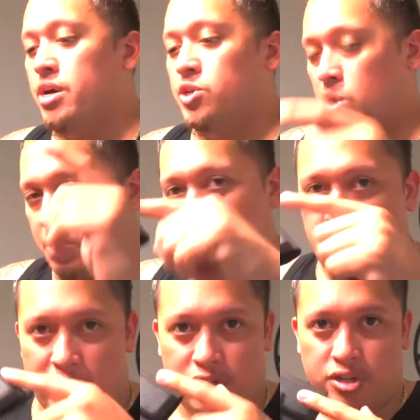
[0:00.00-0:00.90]
So I'm going to be
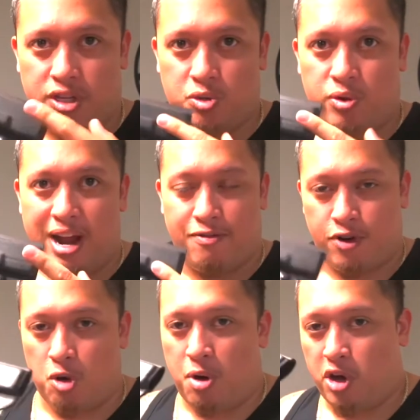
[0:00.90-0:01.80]
changing this one out for
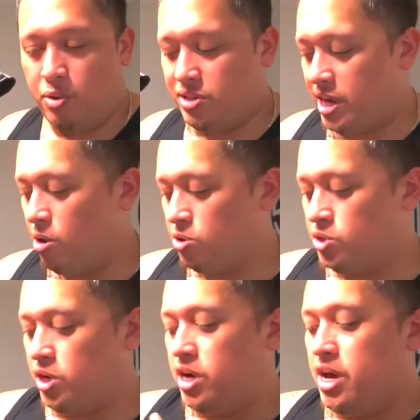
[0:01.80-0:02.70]
Cabal USA
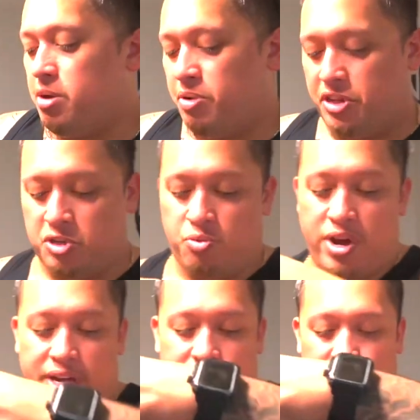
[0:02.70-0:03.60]
holster, but this
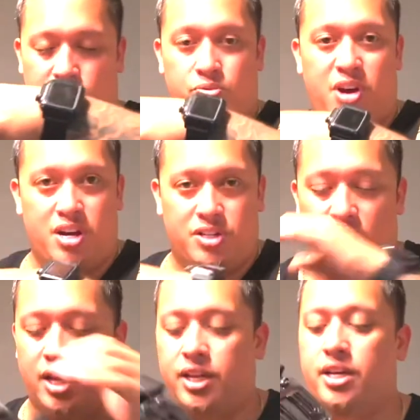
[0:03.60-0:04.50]
rig is still very
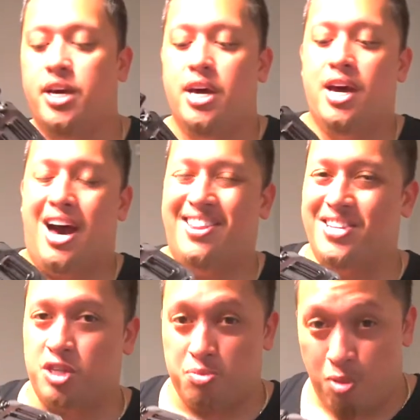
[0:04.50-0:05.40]
solid.
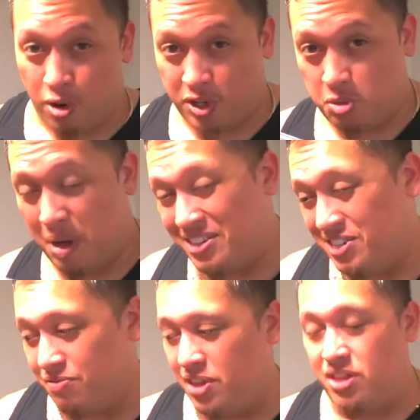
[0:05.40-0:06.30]
This is more
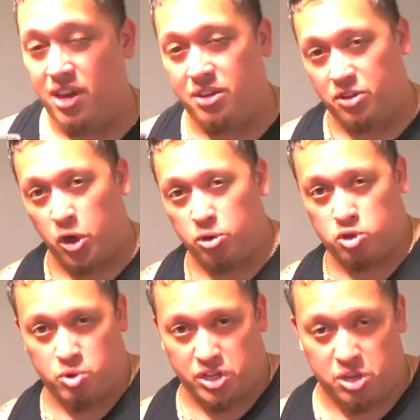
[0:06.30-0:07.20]
expensive than the
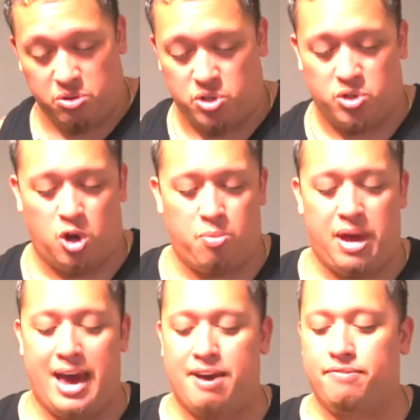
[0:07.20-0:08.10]
Ghost rig that you just saw me
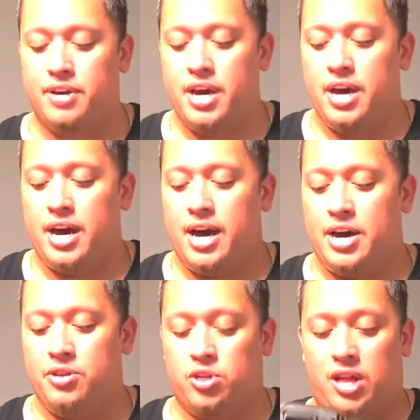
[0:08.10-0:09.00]
have.
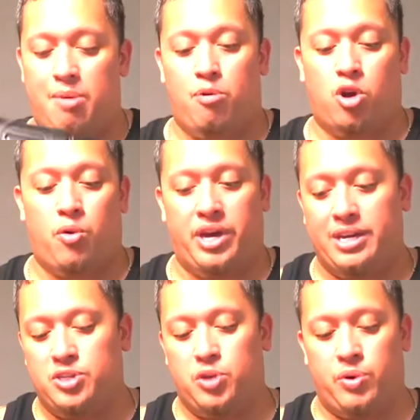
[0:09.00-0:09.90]
There's a lot more going
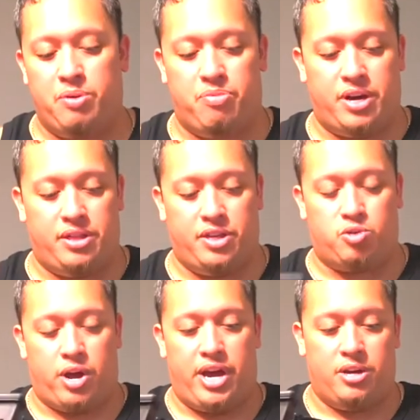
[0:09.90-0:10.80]
into it, but this
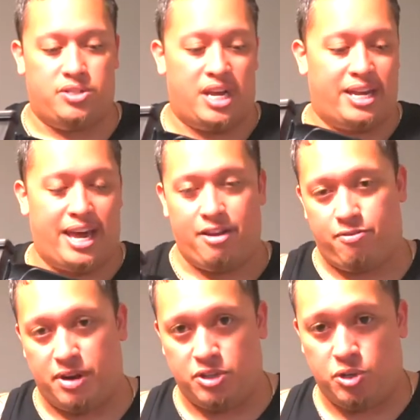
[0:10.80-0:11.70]
right here is dedicated
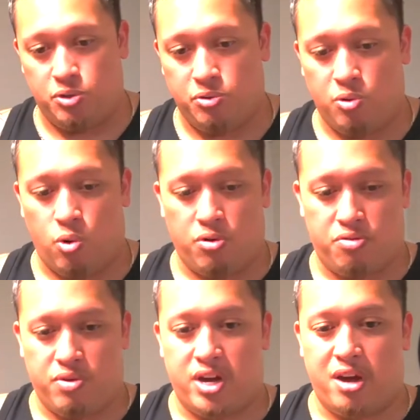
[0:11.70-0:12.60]
for my two or
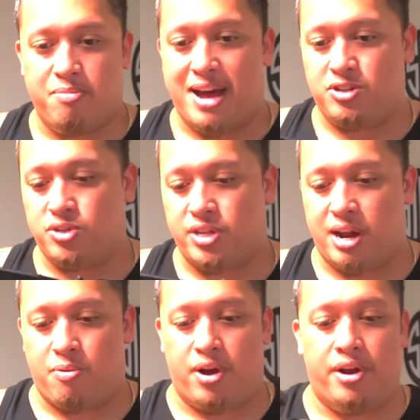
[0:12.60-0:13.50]
three-gun matches that
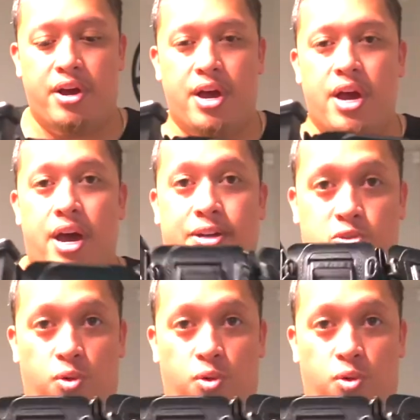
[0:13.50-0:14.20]
I run as